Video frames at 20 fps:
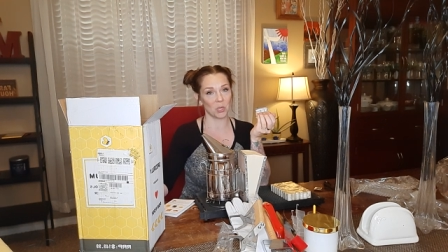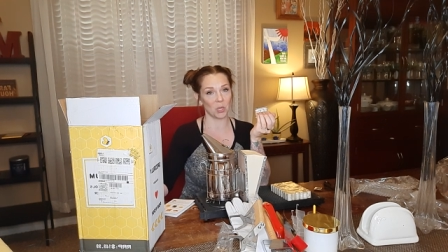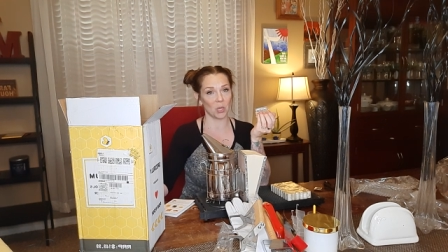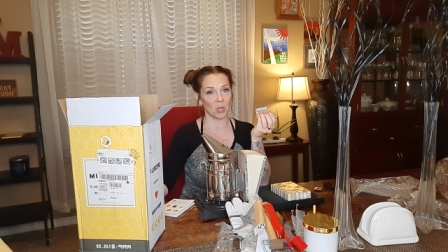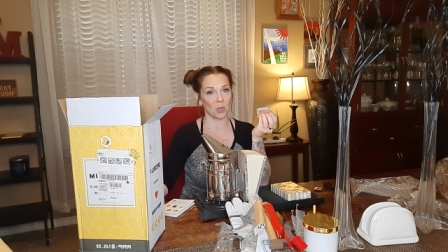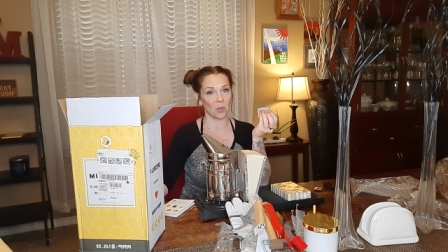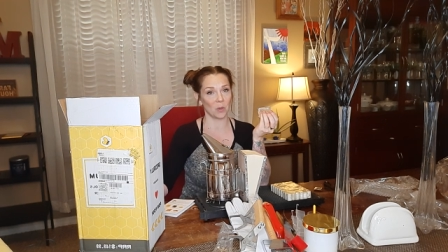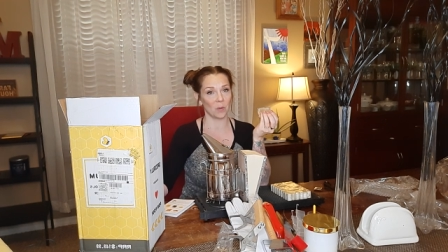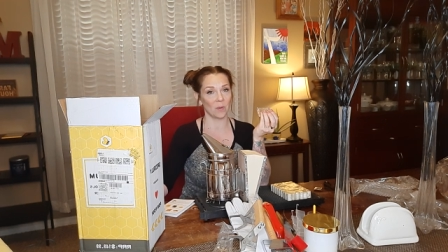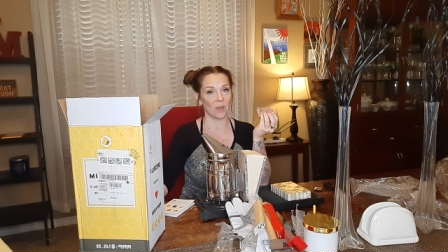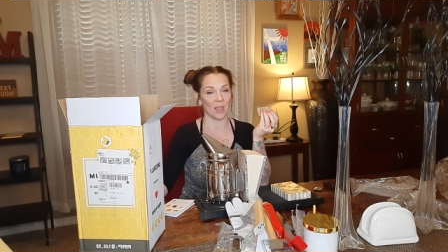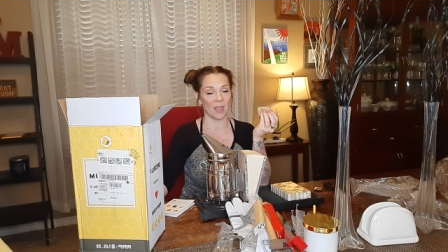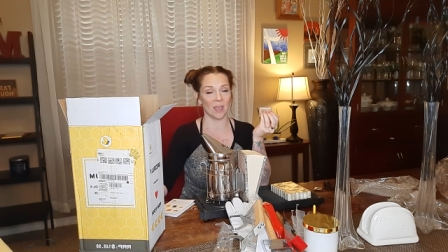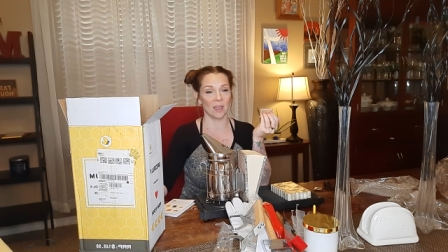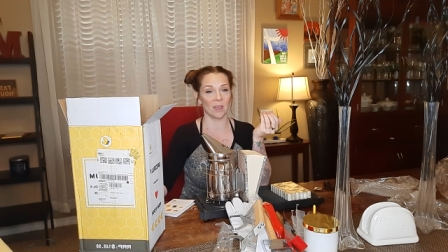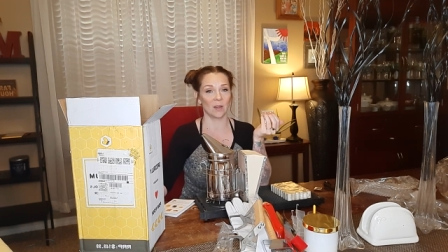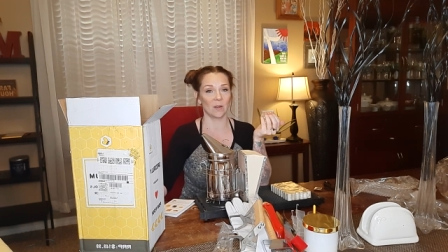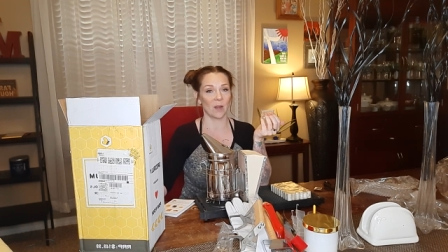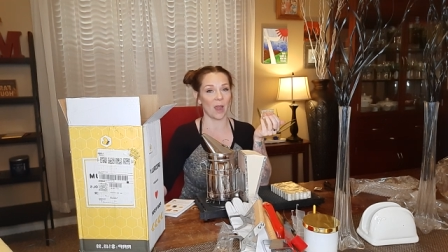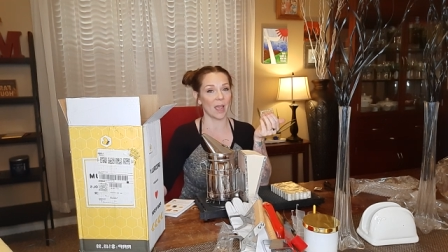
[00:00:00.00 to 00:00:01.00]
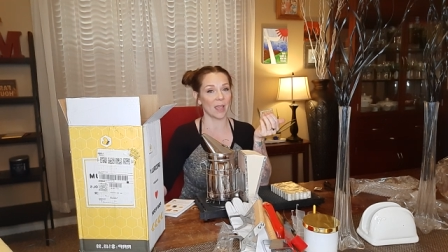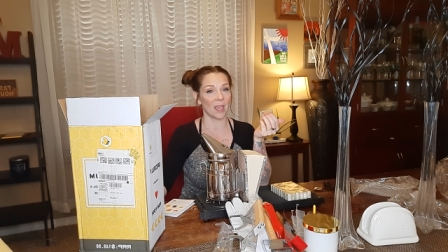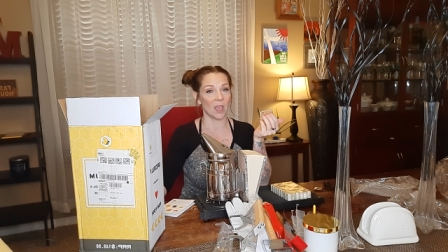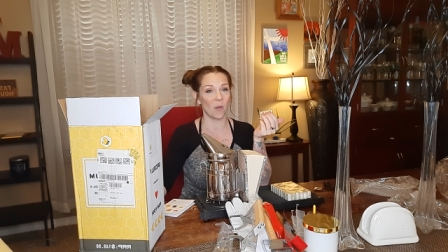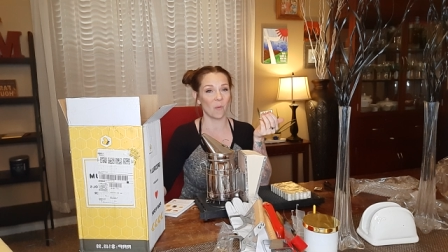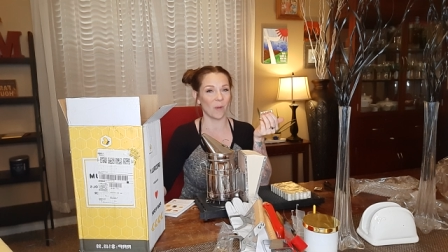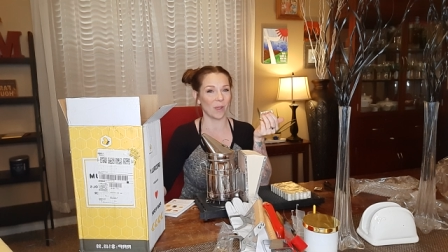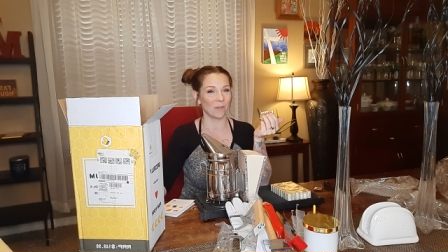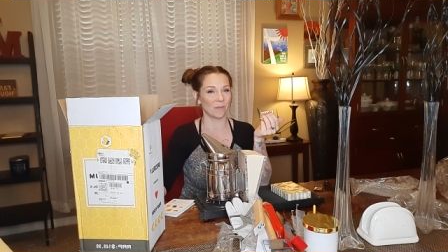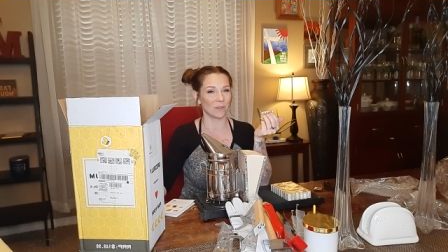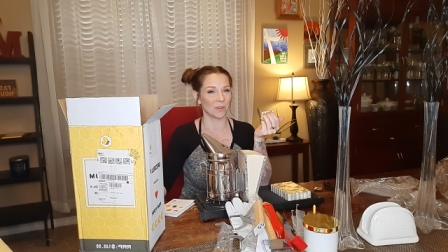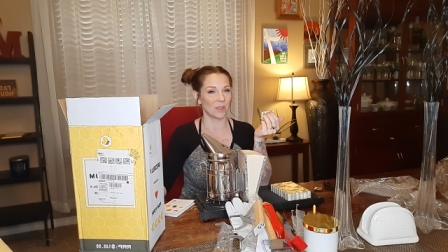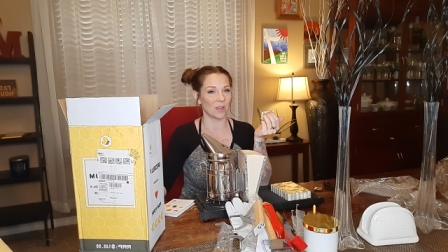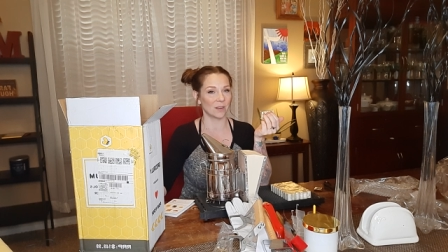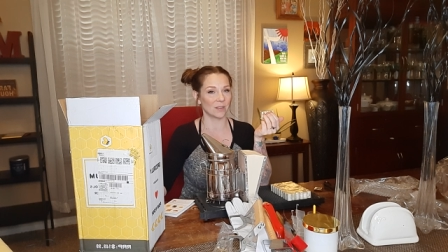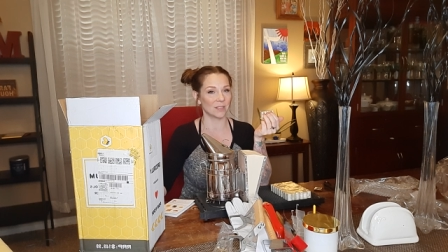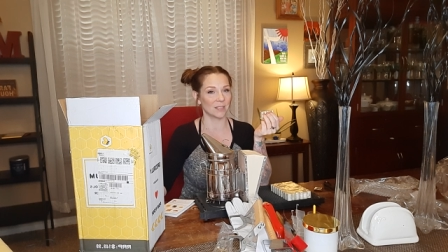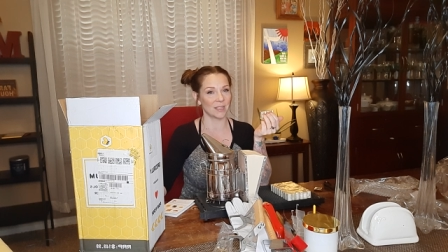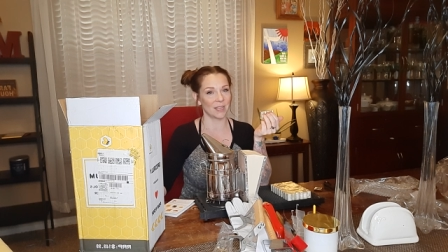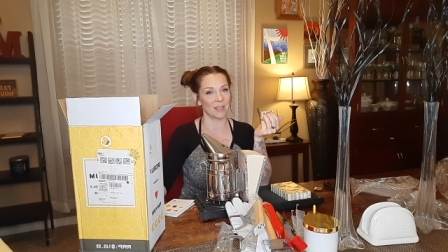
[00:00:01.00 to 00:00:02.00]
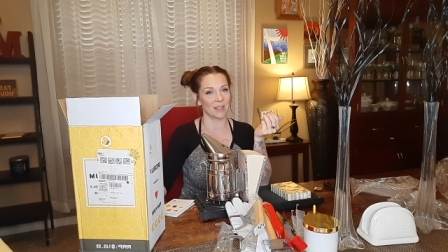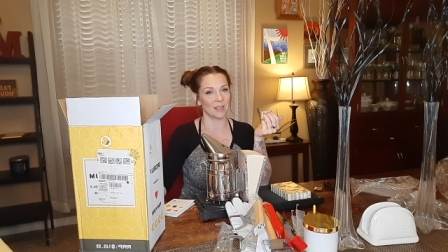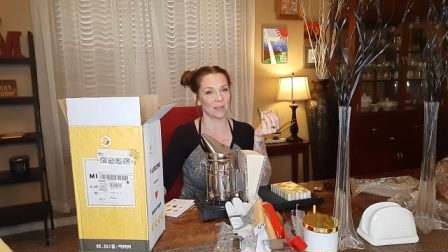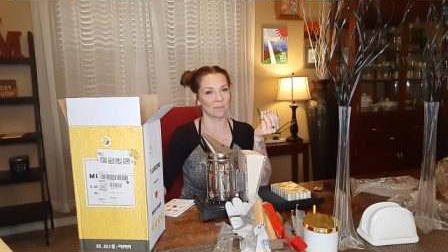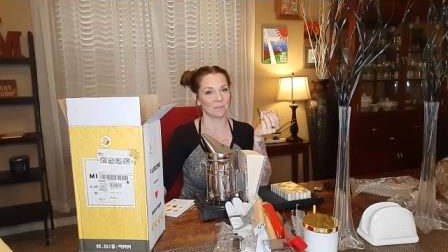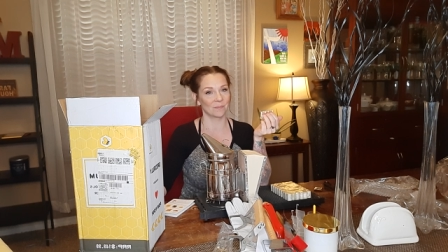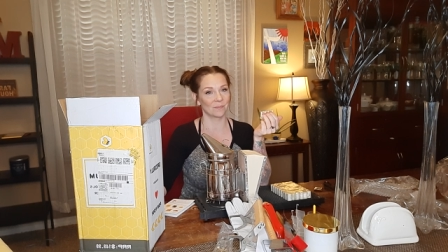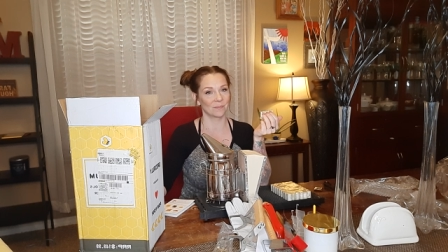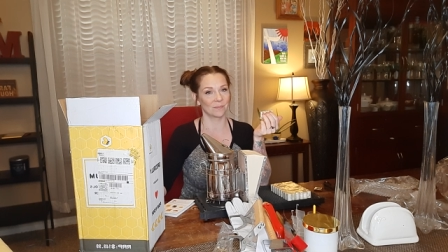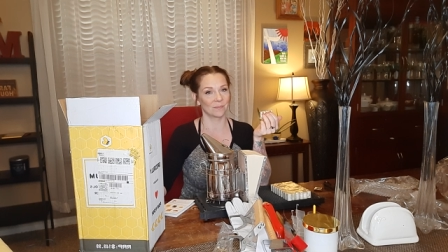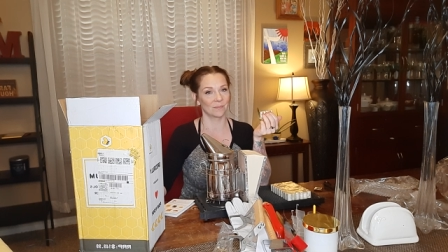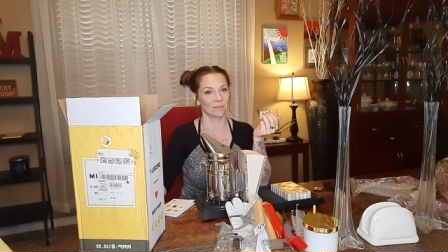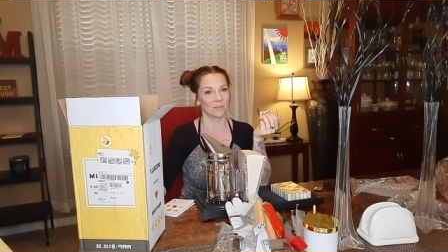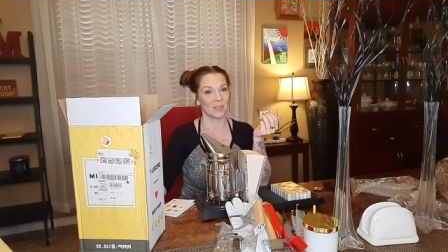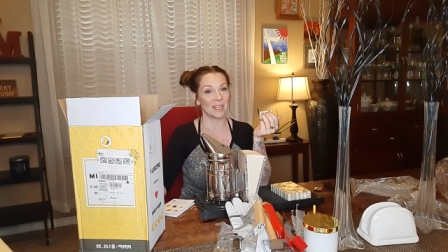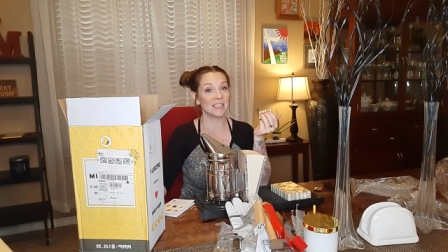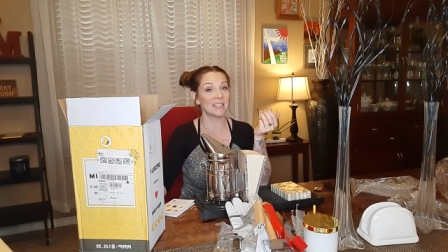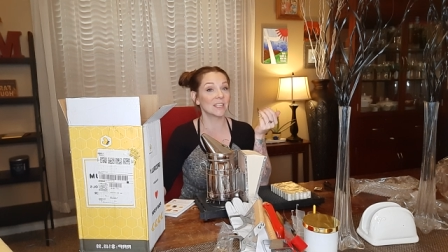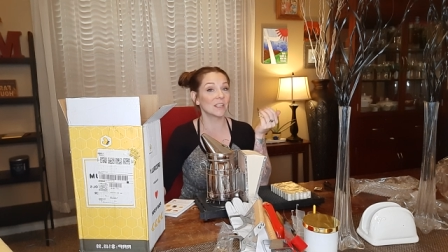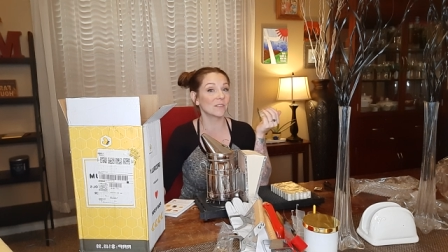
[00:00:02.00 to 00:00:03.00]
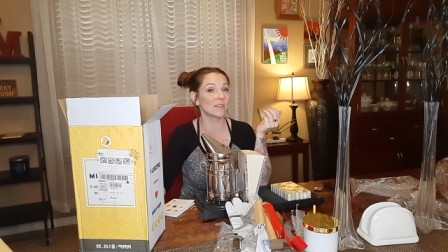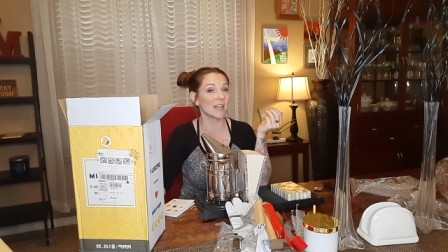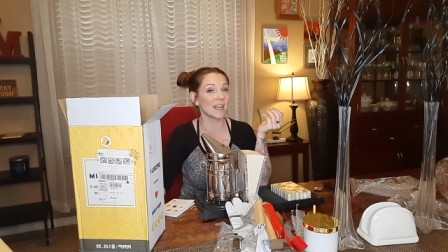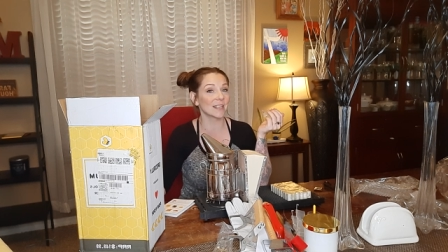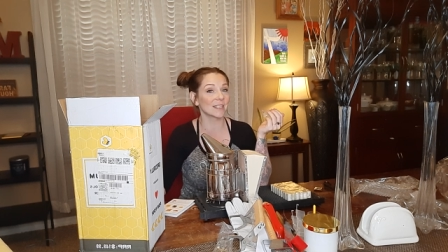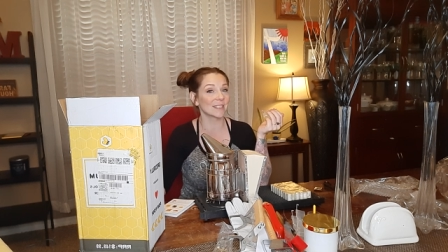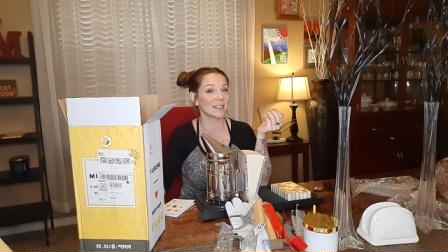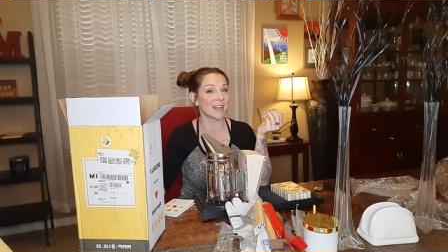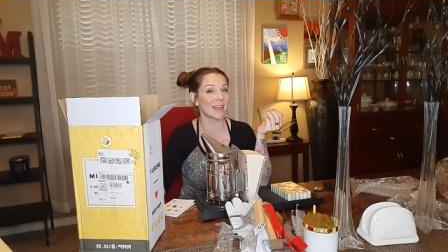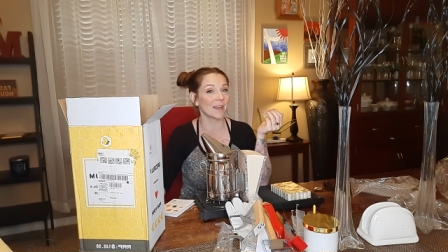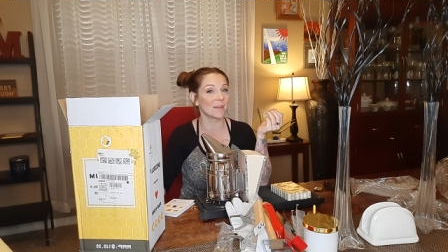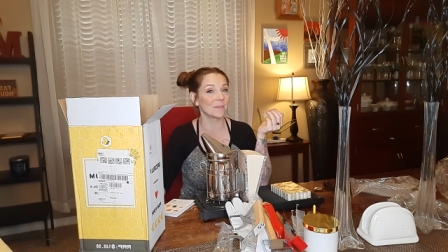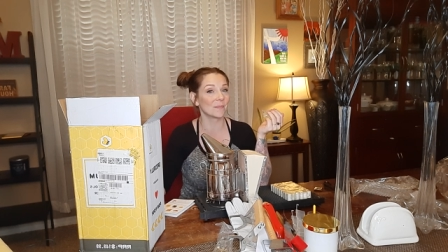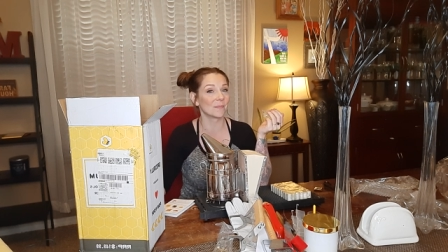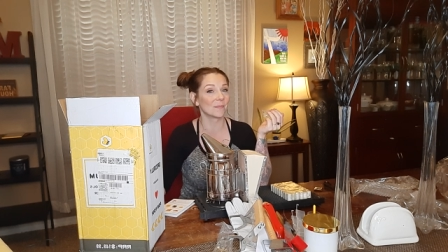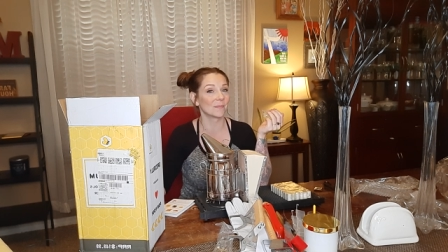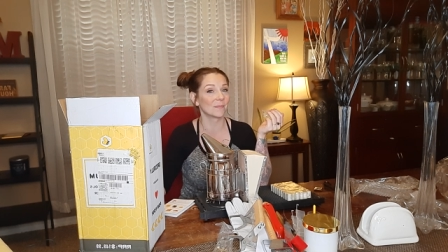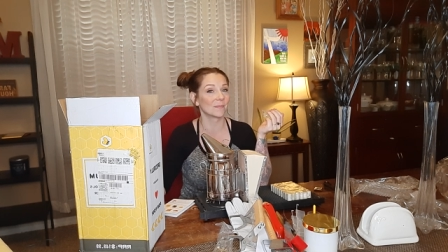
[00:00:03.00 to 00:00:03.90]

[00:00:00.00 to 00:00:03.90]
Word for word: cute and I can't wait for y'all to see them until next time